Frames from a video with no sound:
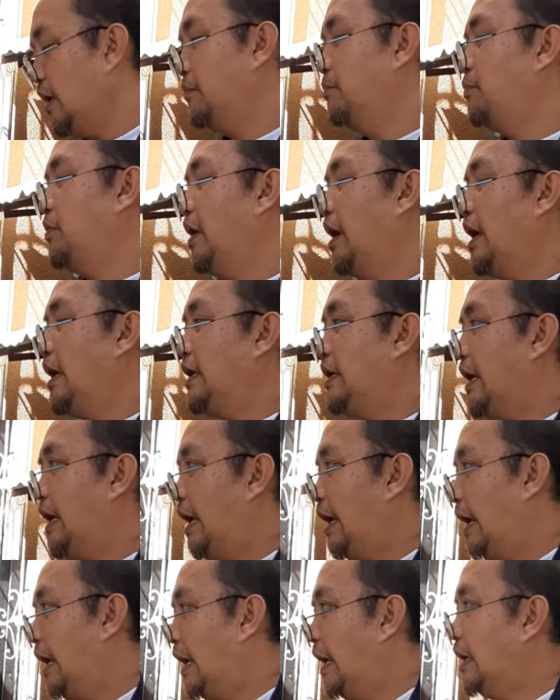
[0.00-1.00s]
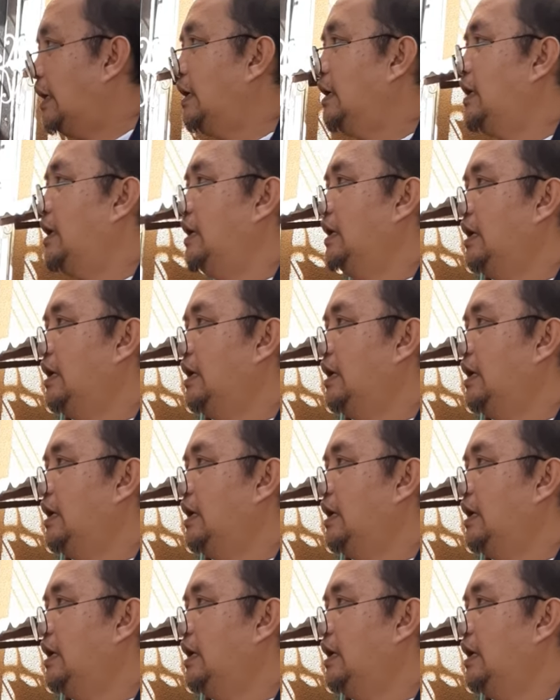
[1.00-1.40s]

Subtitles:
and praying